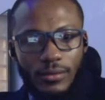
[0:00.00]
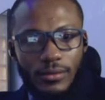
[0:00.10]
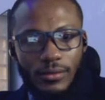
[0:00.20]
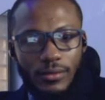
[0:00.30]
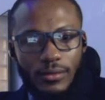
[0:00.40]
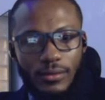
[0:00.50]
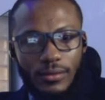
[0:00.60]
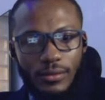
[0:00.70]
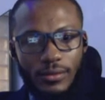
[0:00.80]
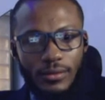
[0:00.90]

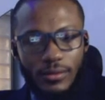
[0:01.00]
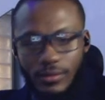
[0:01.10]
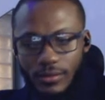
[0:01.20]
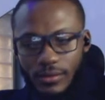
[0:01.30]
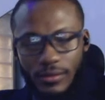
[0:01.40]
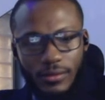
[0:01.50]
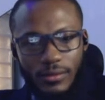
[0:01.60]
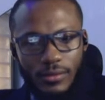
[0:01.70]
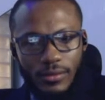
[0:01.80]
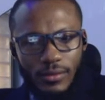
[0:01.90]

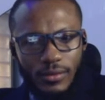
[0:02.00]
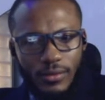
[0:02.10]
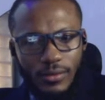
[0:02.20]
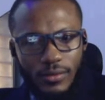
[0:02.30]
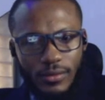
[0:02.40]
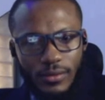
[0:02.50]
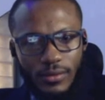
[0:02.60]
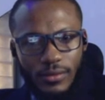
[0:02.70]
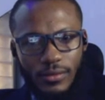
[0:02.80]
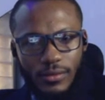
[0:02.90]

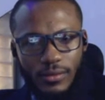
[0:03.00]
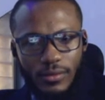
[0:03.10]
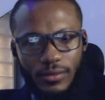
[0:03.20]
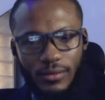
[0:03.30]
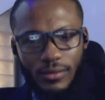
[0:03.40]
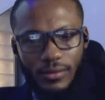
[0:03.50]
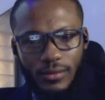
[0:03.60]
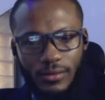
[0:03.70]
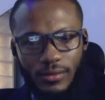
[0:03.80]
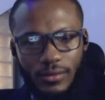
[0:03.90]

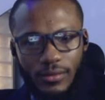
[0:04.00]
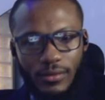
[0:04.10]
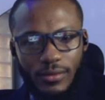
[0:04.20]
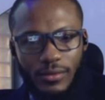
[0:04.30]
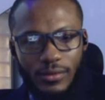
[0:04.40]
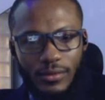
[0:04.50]
This person isn't speaking.